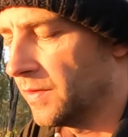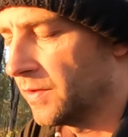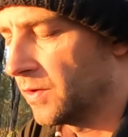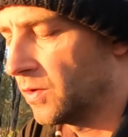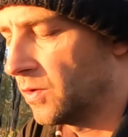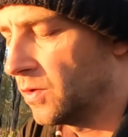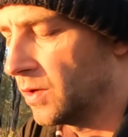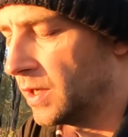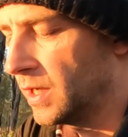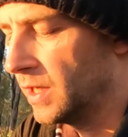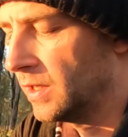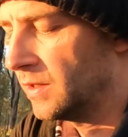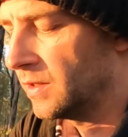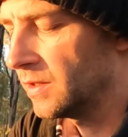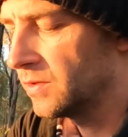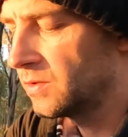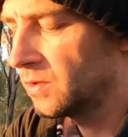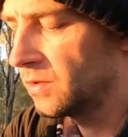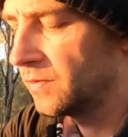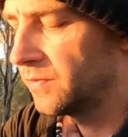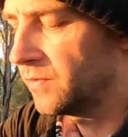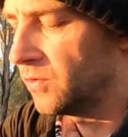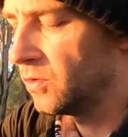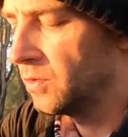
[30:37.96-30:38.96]
cooking, it
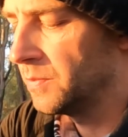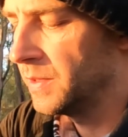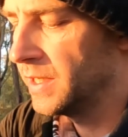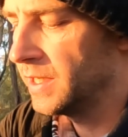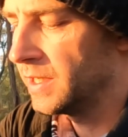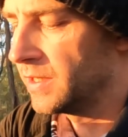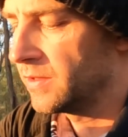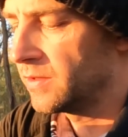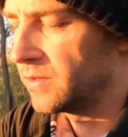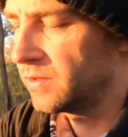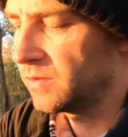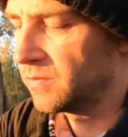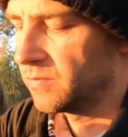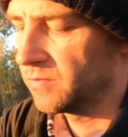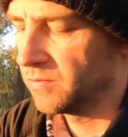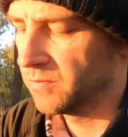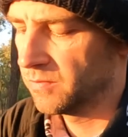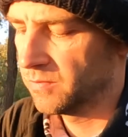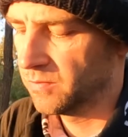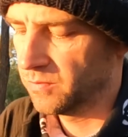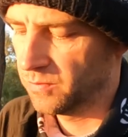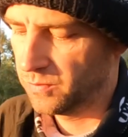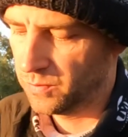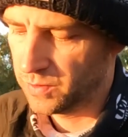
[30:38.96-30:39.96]
took 4 minutes,
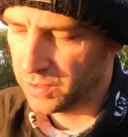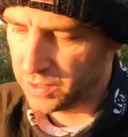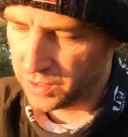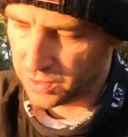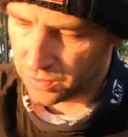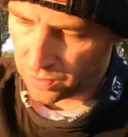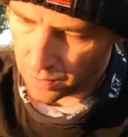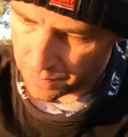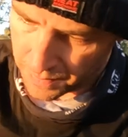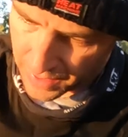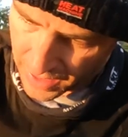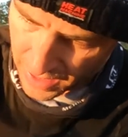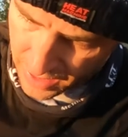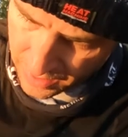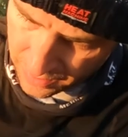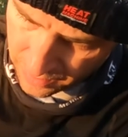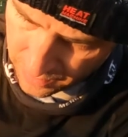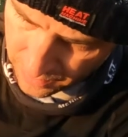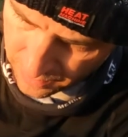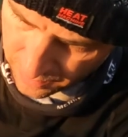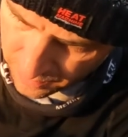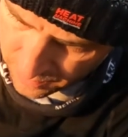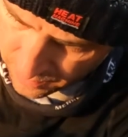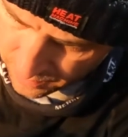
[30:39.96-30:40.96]
which is not bad.
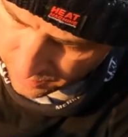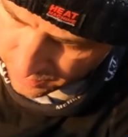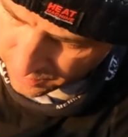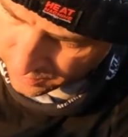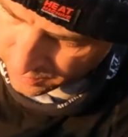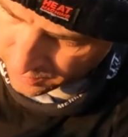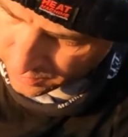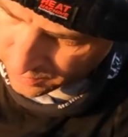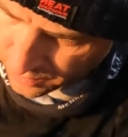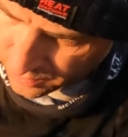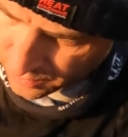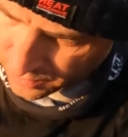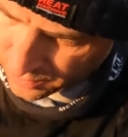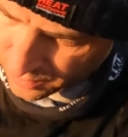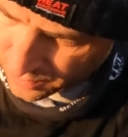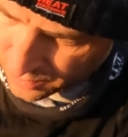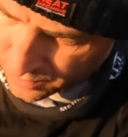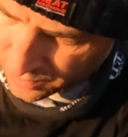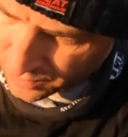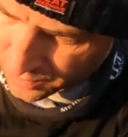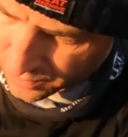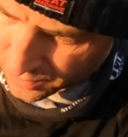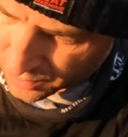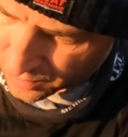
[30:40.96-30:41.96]

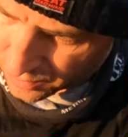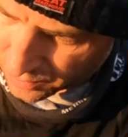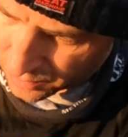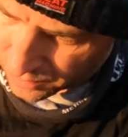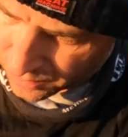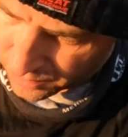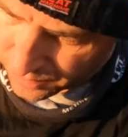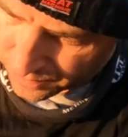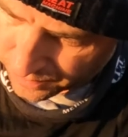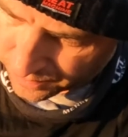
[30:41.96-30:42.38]
So